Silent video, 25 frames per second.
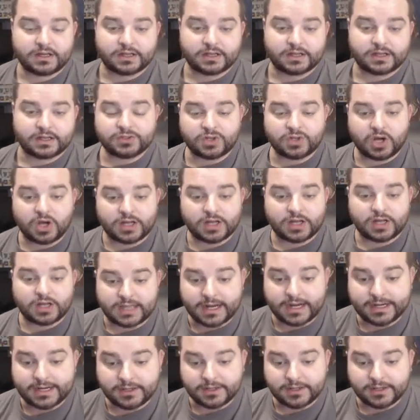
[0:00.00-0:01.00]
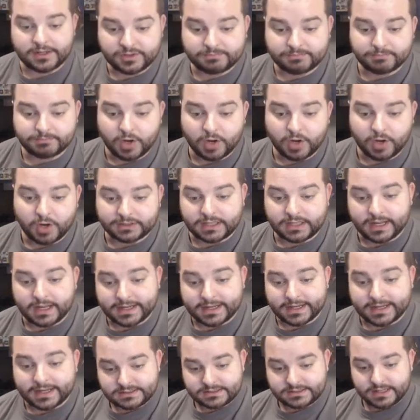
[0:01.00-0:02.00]
A 2-cost item with
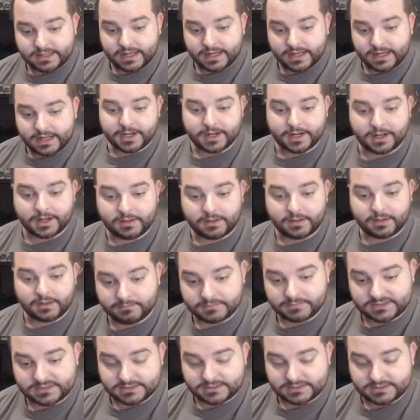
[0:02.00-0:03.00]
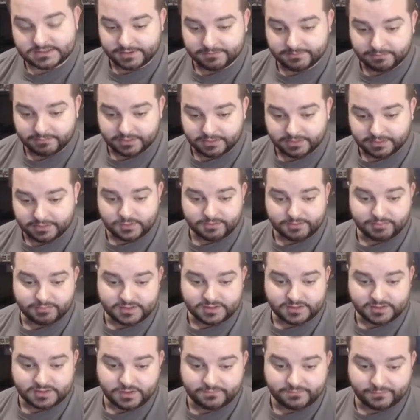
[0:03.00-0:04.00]
Mobilize, and summon
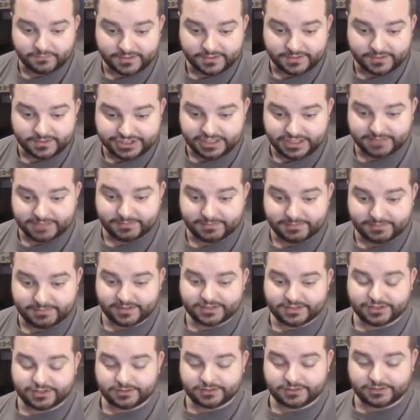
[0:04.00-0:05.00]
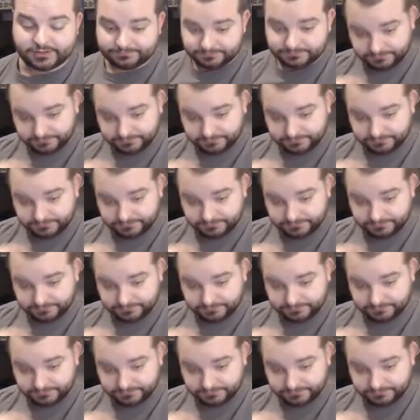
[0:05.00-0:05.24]
+1/+1 for each enemy creature